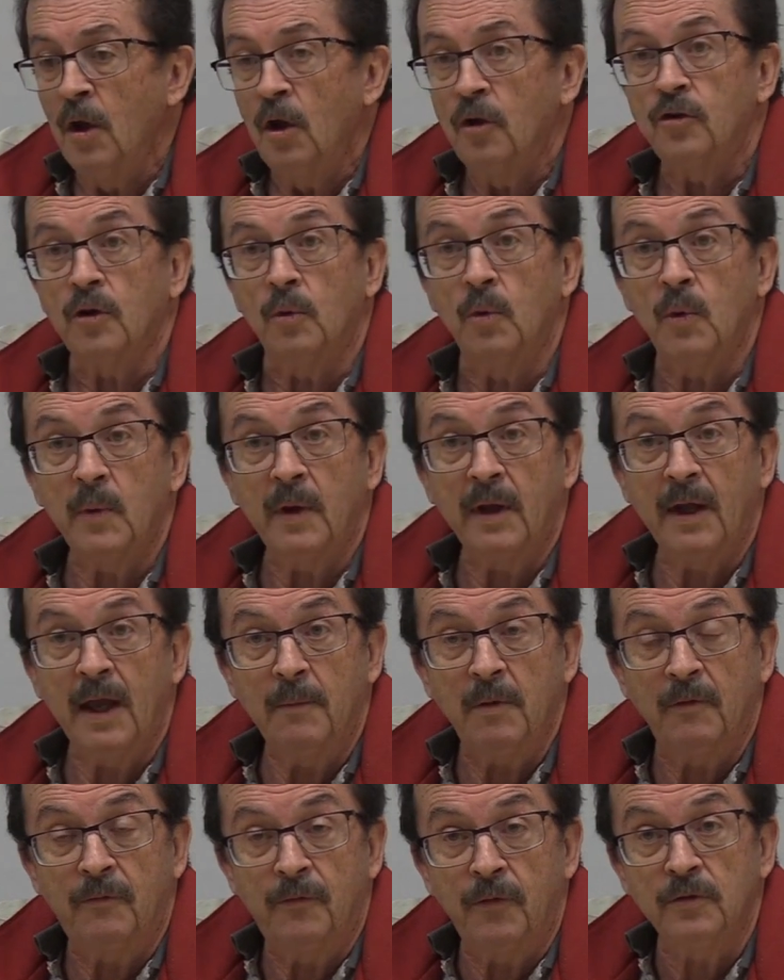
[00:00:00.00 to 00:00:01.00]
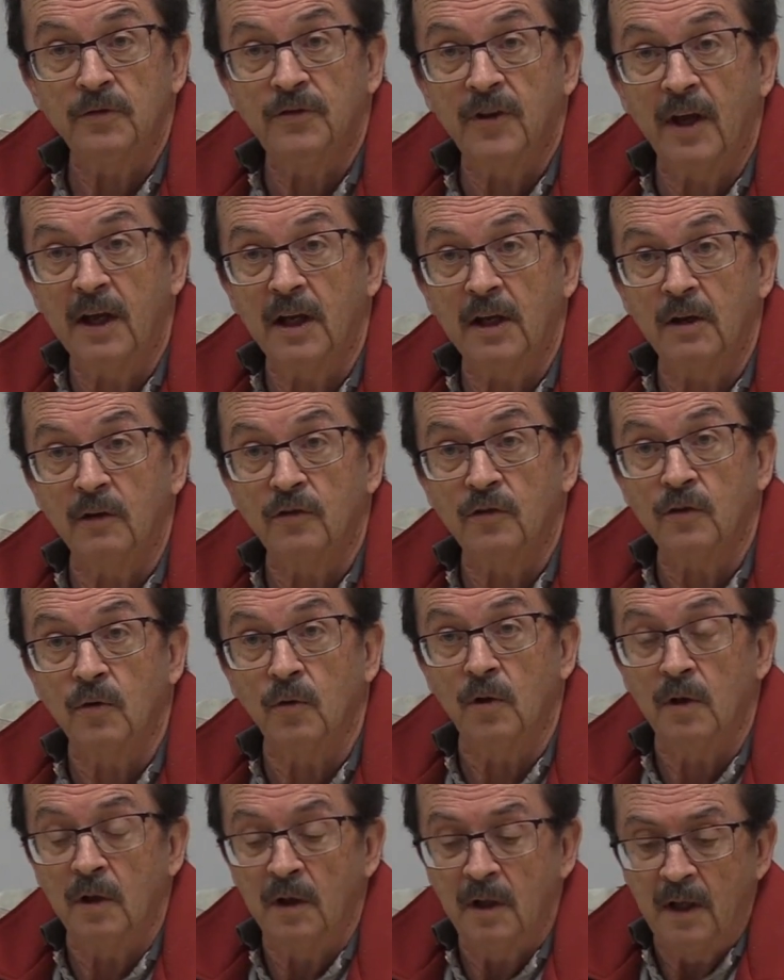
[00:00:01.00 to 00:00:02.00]
So when we became a full secondary
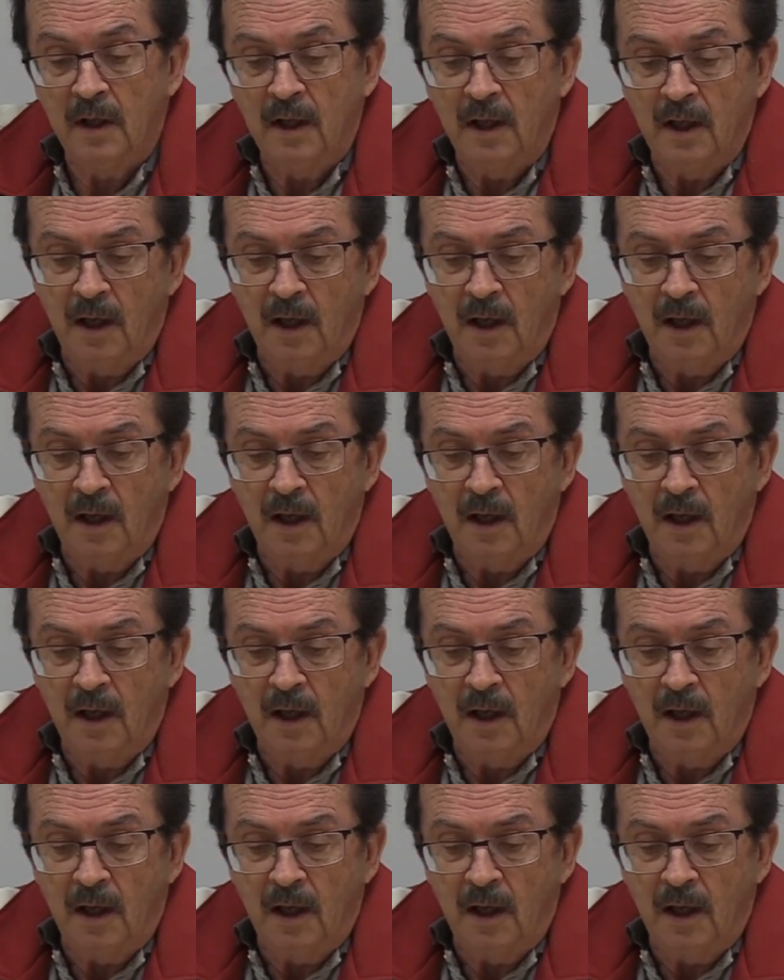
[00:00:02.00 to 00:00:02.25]
school,